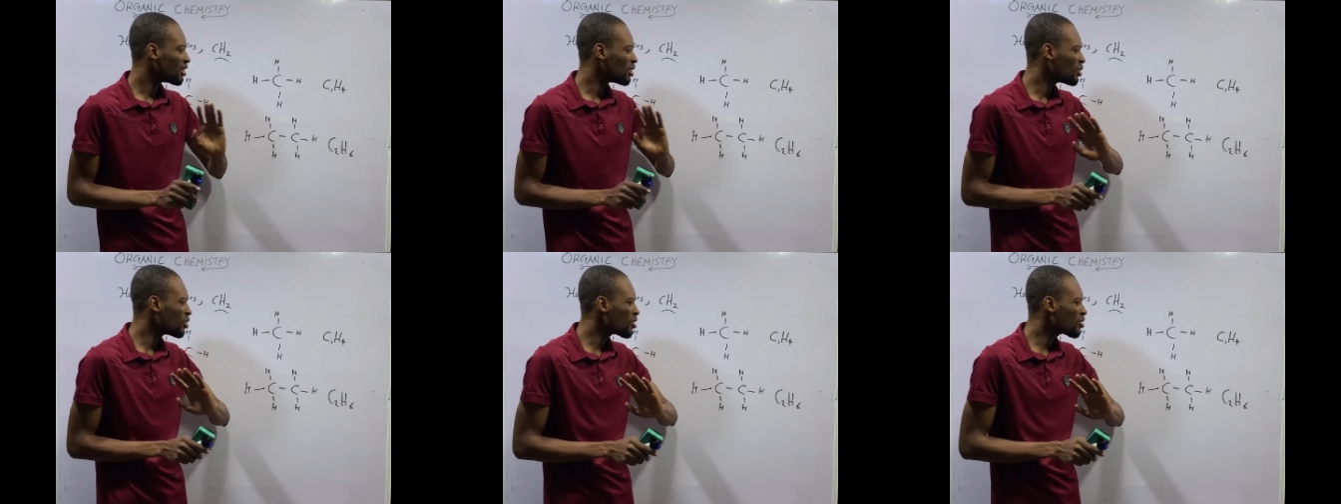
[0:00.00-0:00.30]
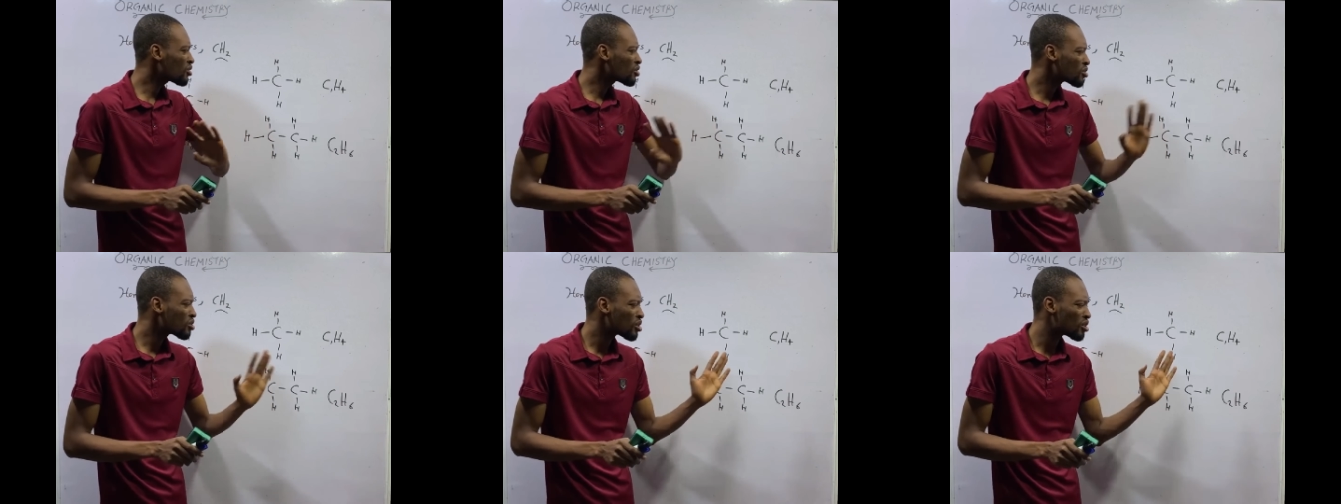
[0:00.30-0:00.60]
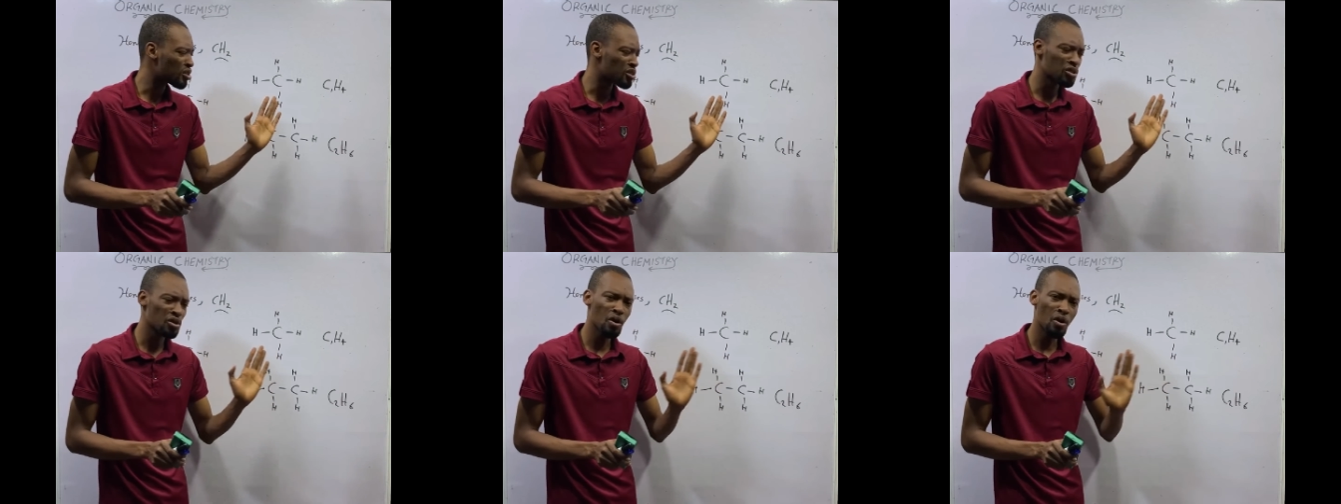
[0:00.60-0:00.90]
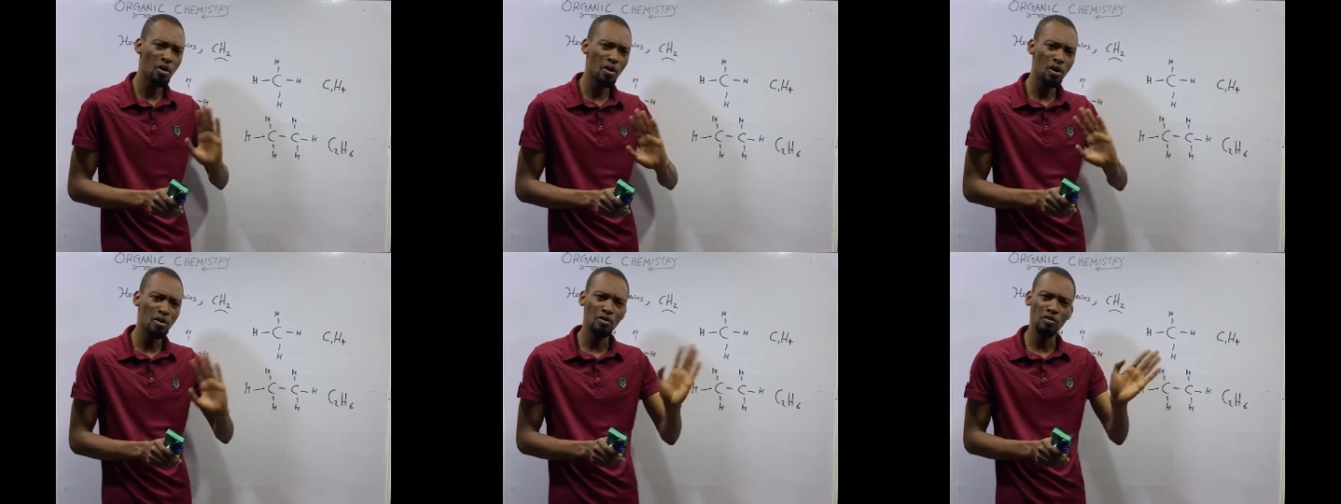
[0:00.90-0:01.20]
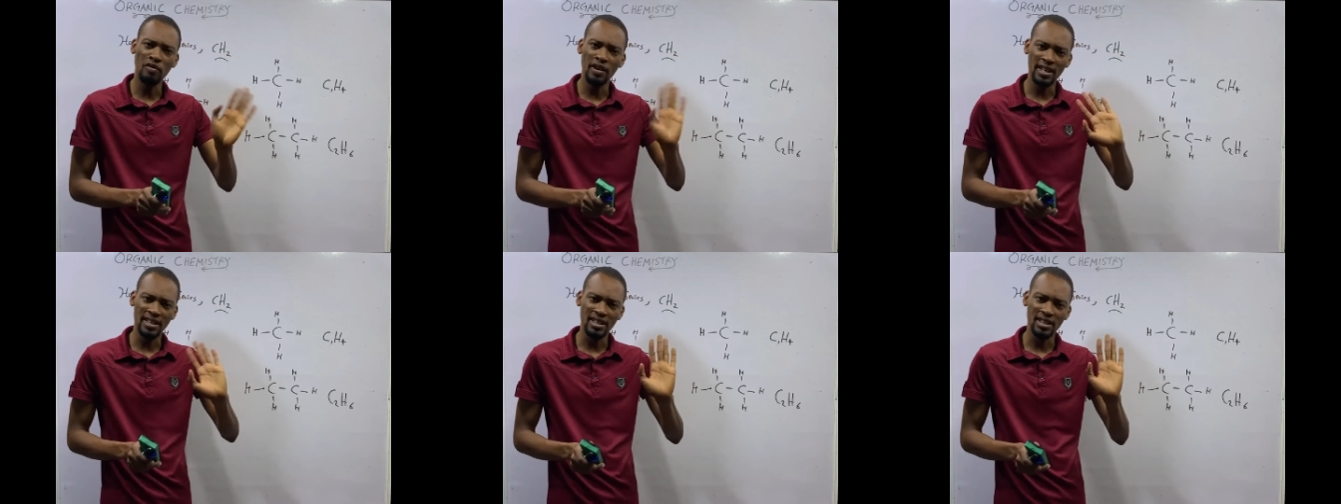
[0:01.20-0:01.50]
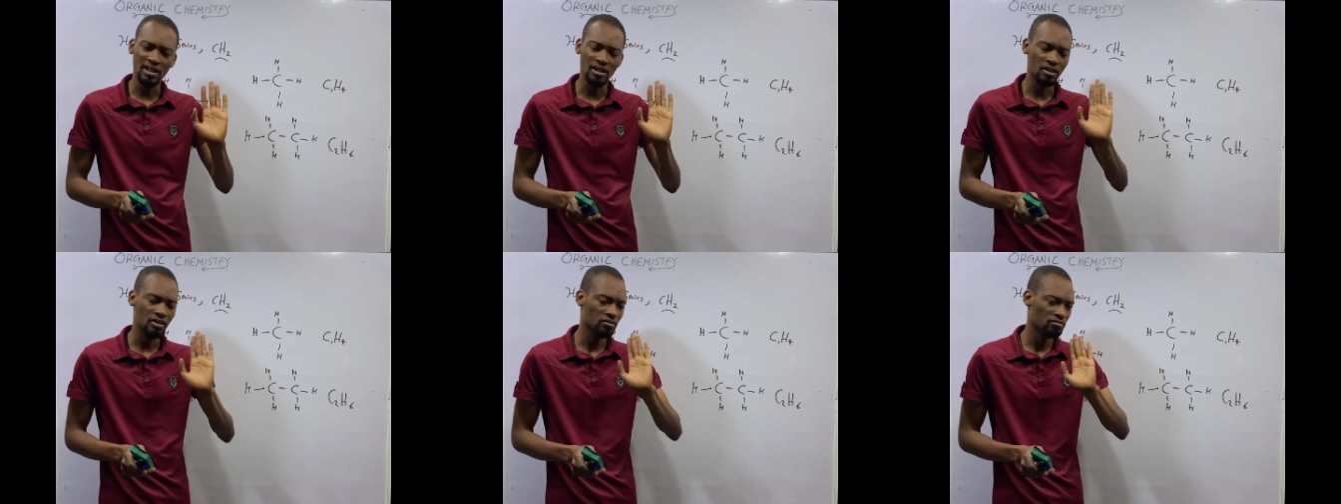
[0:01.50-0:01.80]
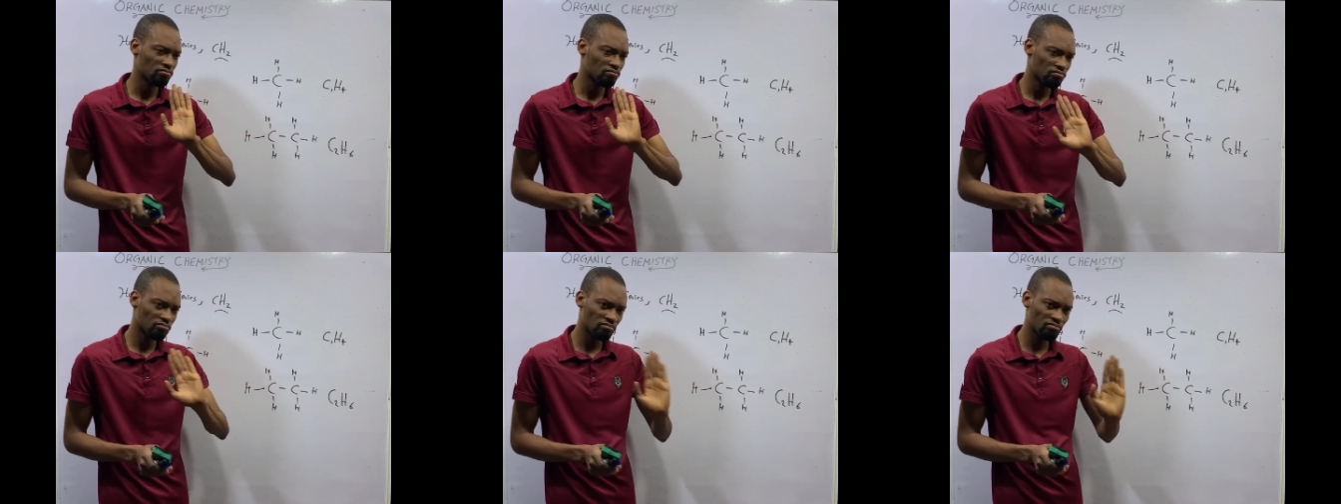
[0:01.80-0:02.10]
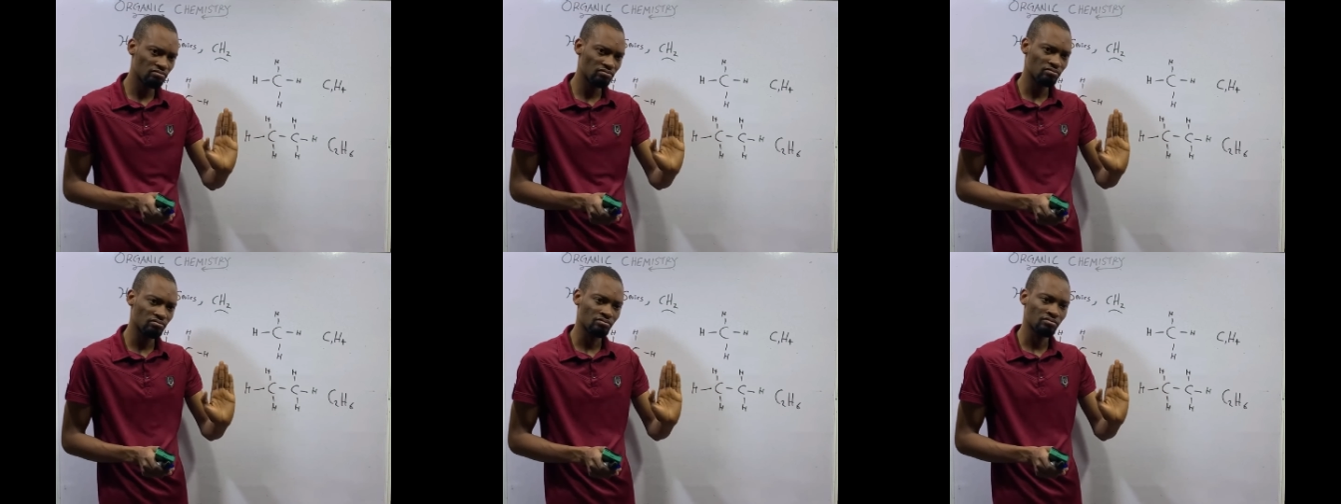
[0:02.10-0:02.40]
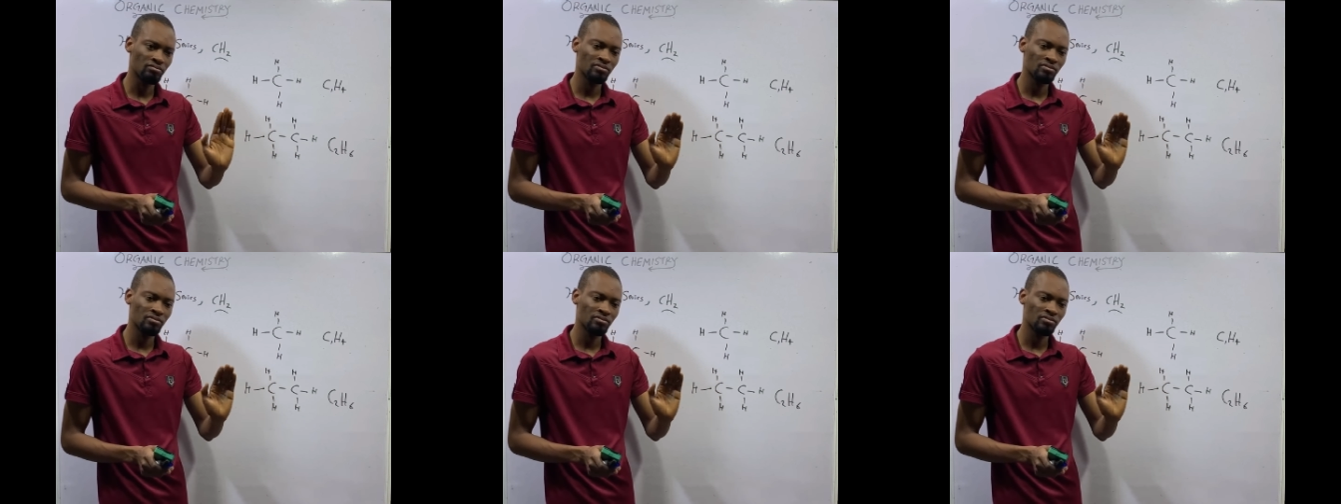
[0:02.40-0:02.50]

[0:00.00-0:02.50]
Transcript: Don't rush or overthink. Mm-mm.